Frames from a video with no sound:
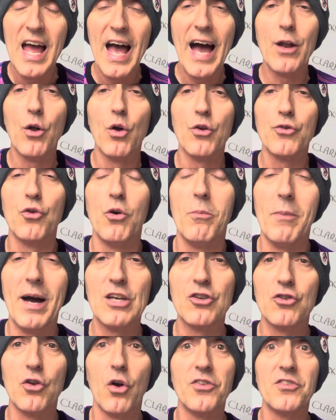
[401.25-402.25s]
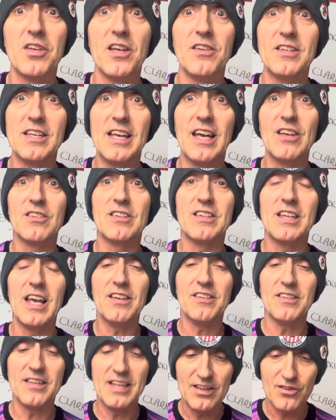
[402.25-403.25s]
And also my source says,
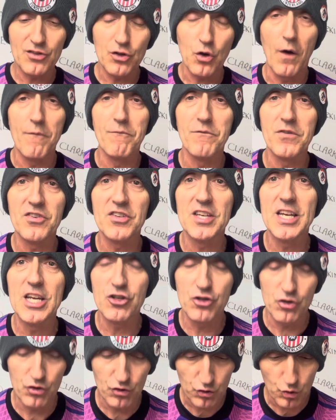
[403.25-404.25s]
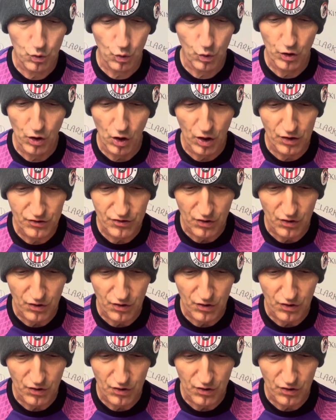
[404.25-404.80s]
yes, conversations going on.